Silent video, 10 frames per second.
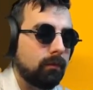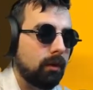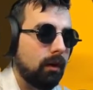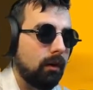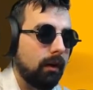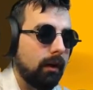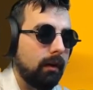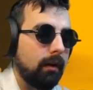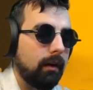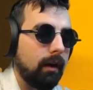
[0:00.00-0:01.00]
Okay.
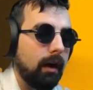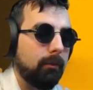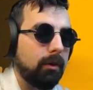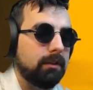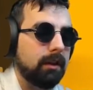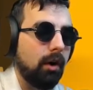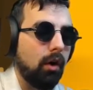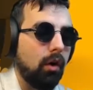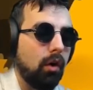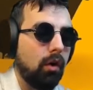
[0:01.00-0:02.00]
I'm wasting
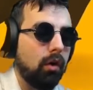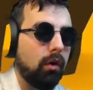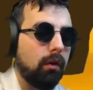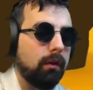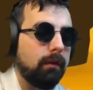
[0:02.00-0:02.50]
all